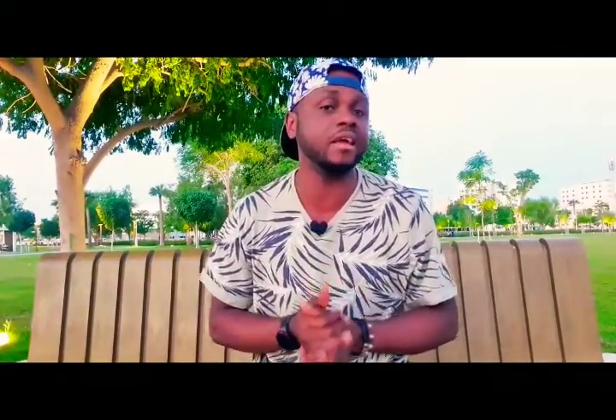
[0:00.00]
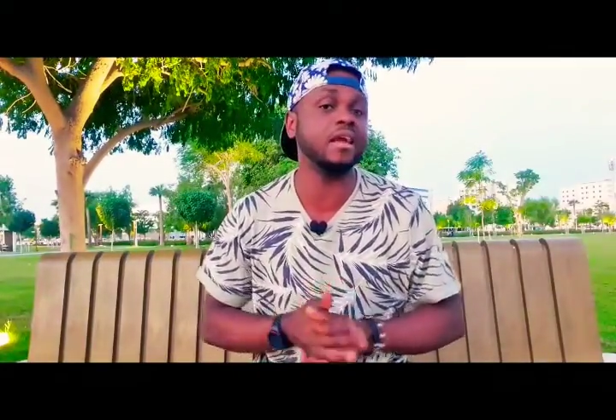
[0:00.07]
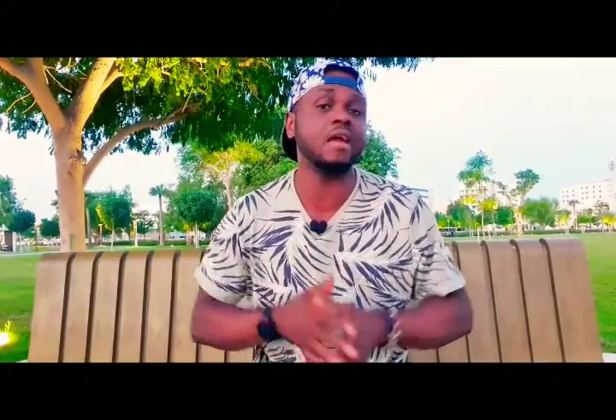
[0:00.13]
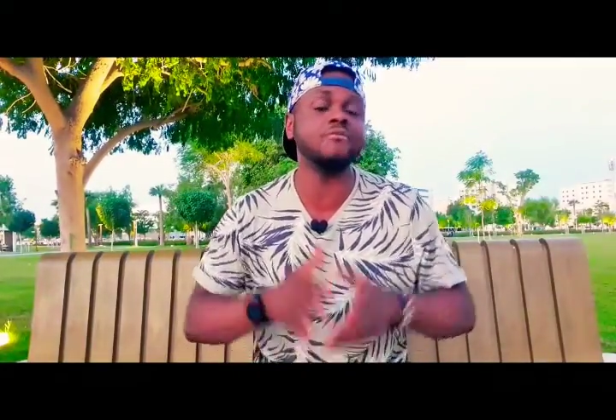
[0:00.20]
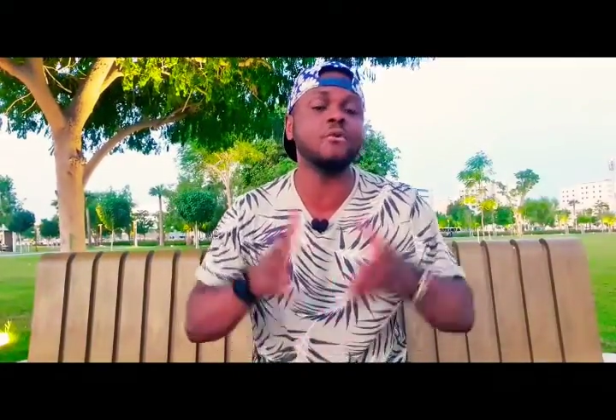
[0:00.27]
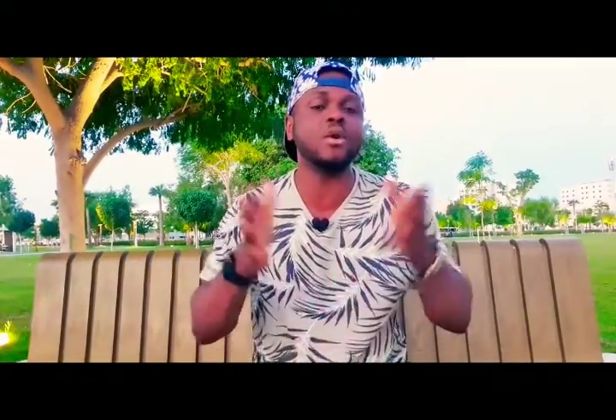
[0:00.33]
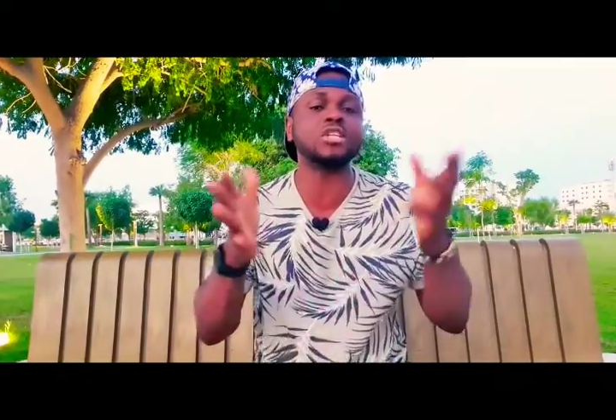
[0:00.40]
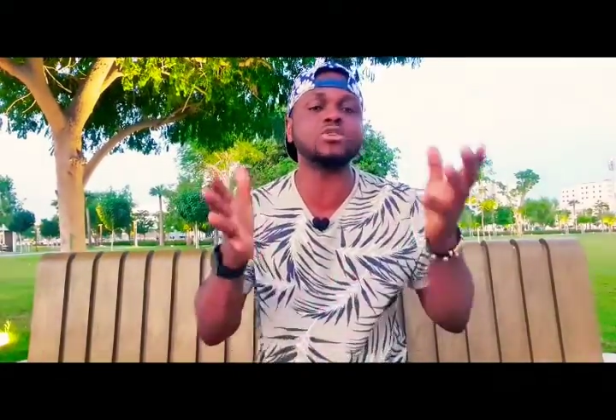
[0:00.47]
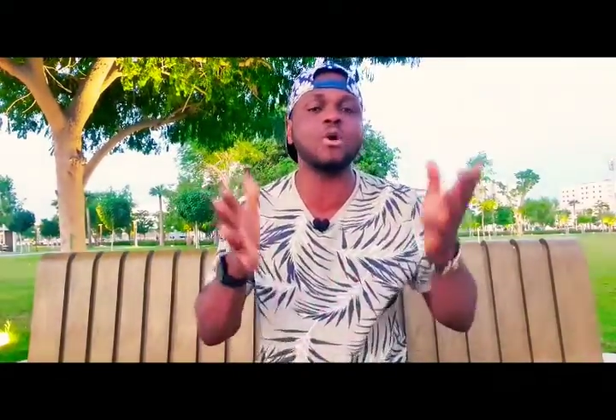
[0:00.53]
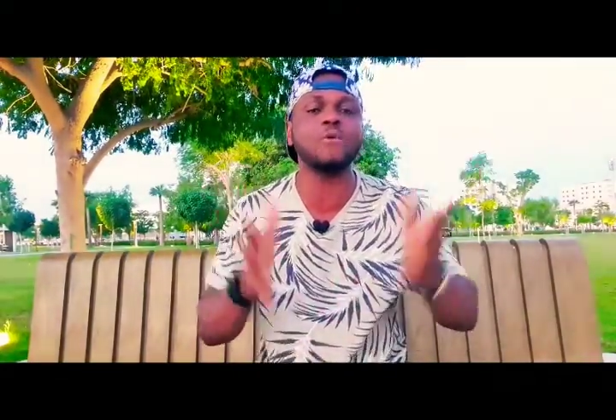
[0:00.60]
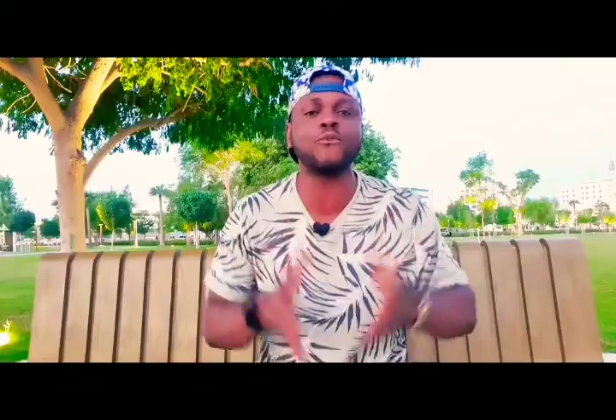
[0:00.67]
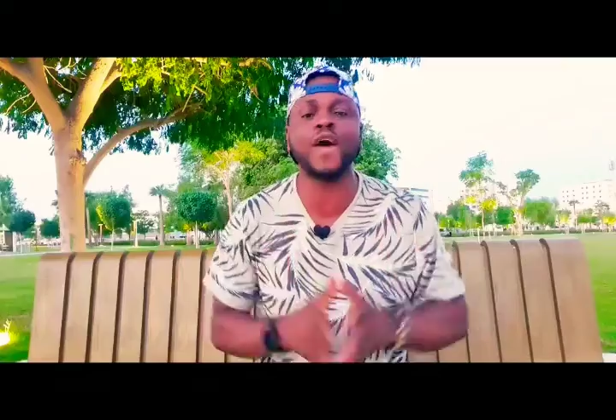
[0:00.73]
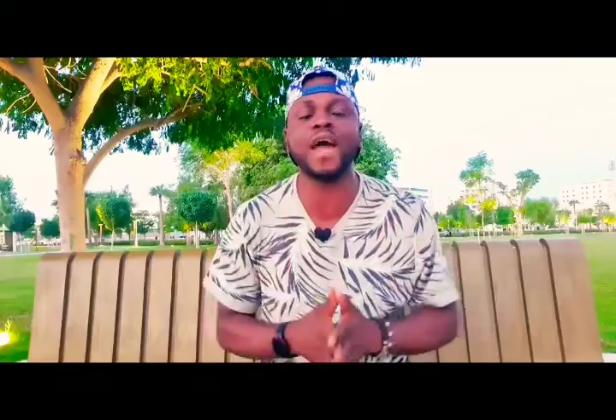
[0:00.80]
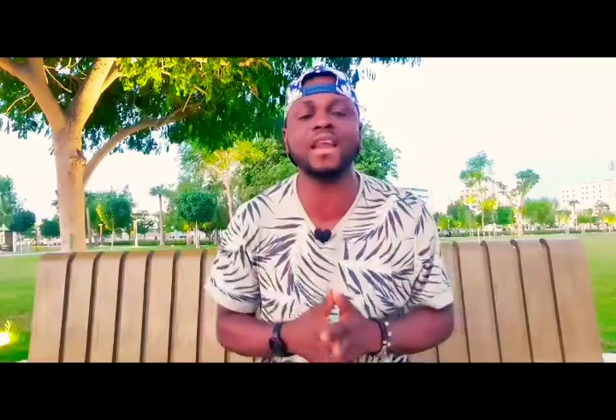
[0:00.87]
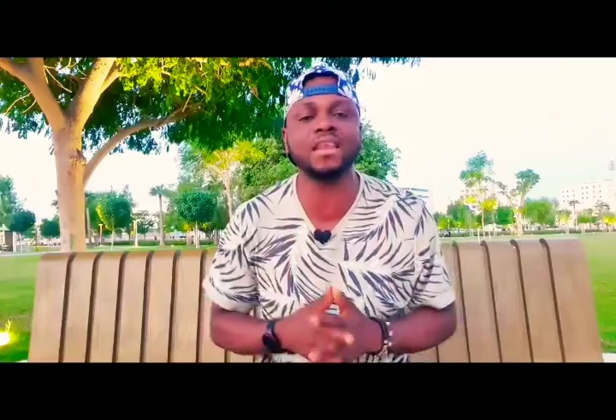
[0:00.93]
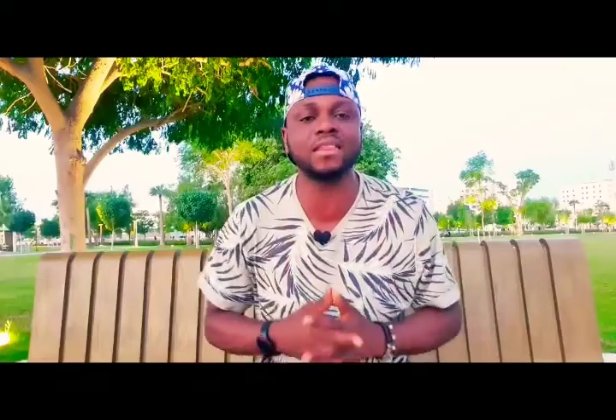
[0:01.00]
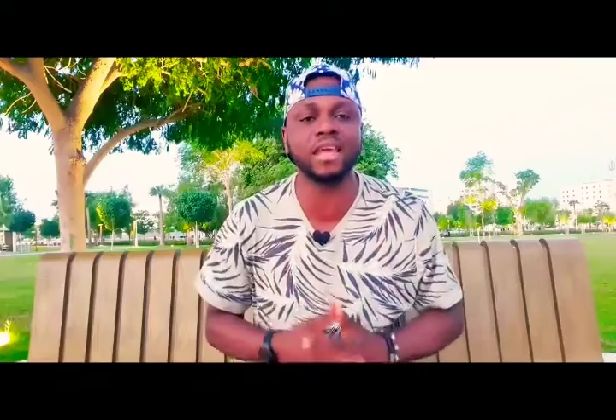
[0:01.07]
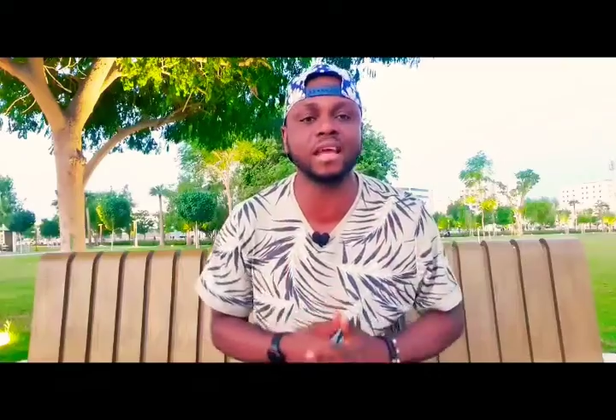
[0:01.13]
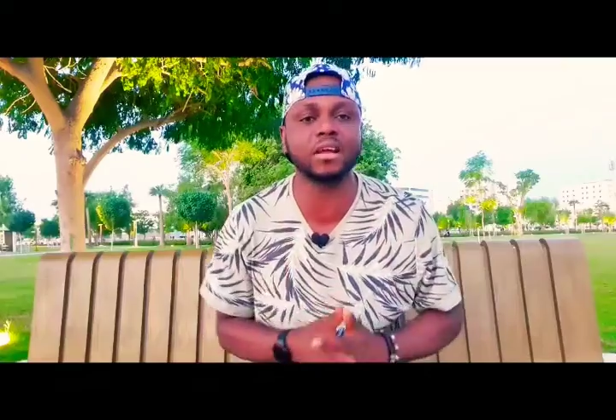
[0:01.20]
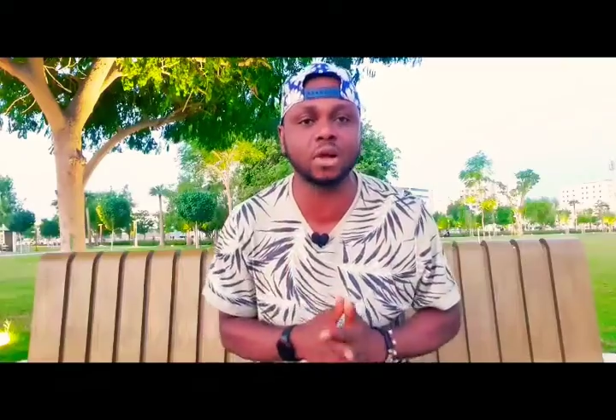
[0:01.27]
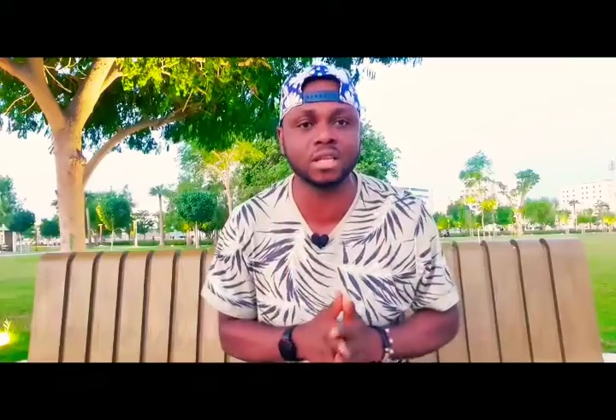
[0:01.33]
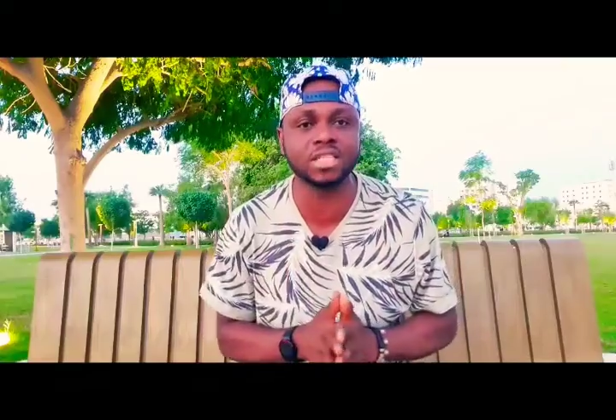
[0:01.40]
If you want to offer
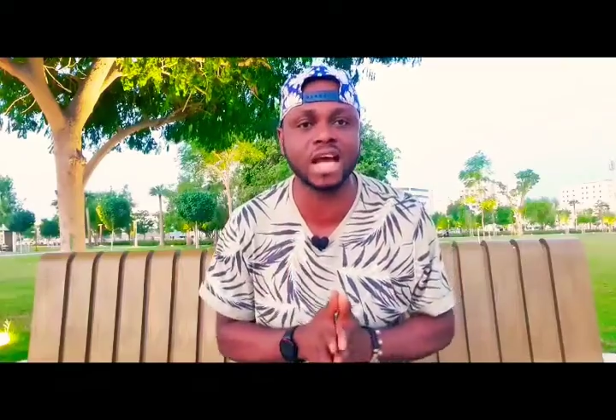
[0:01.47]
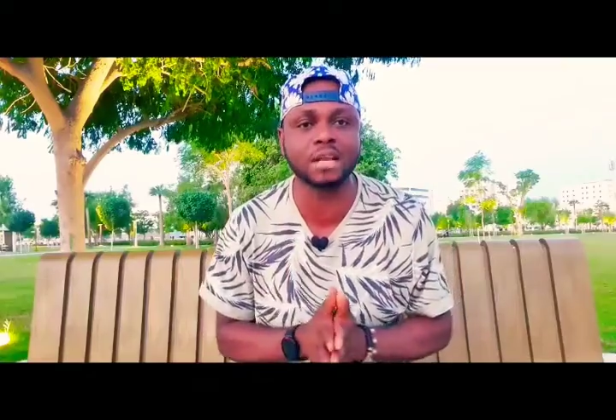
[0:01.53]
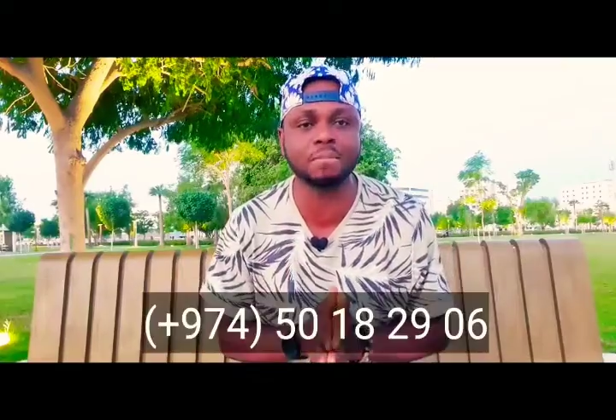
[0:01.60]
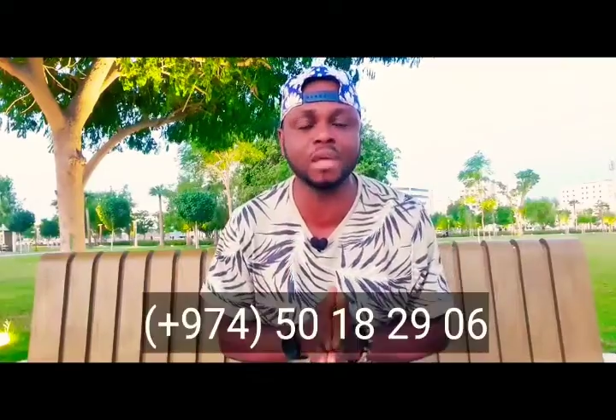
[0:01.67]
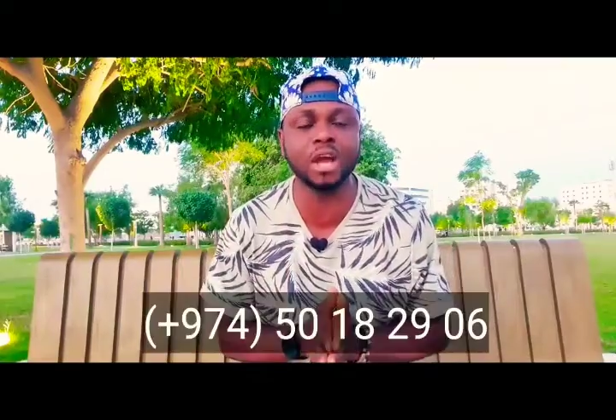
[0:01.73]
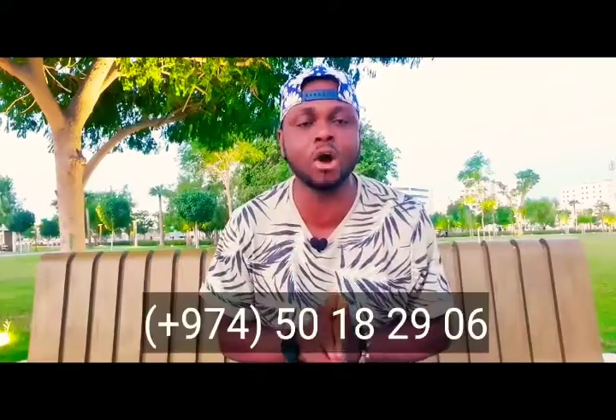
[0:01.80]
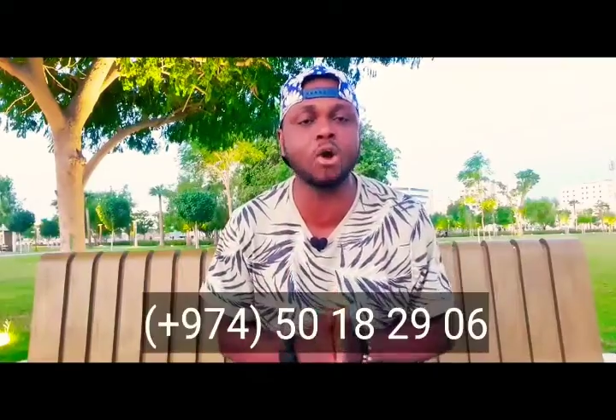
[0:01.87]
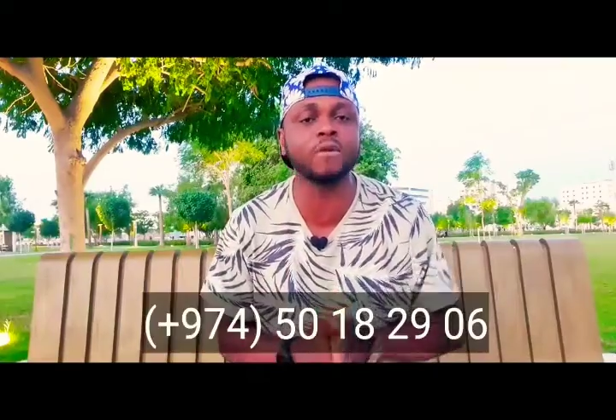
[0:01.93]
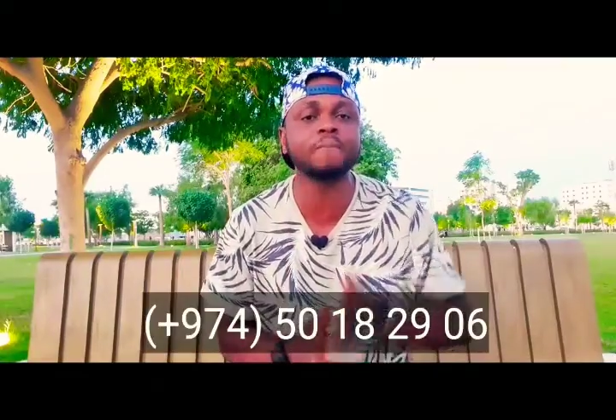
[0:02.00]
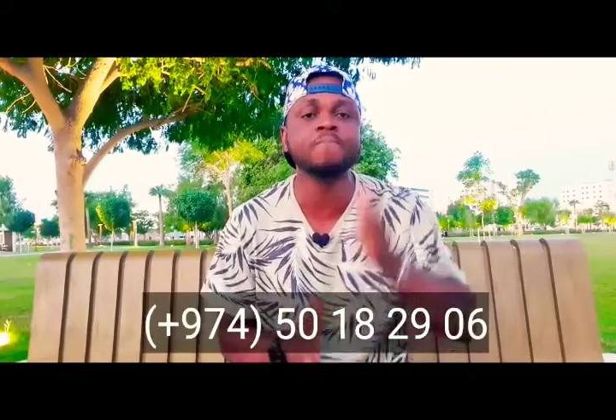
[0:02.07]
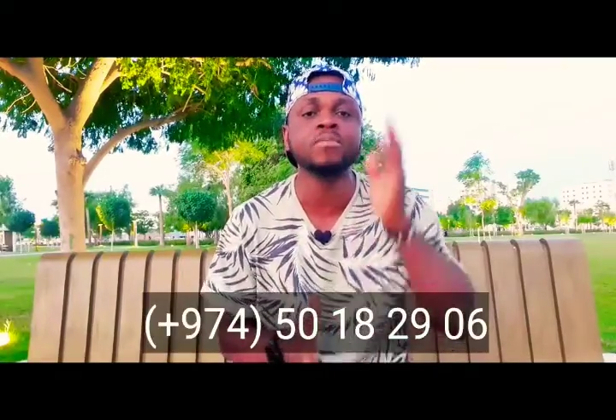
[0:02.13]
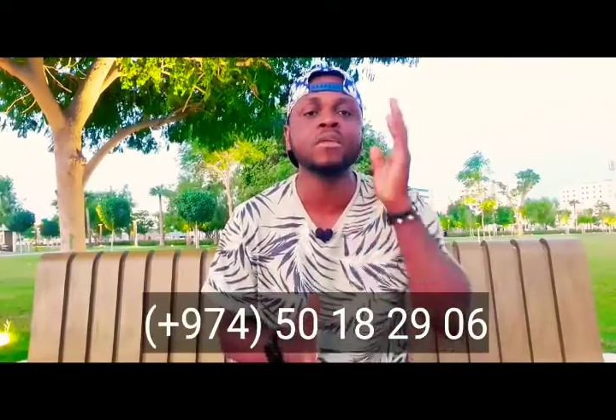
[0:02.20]
anything, contact me on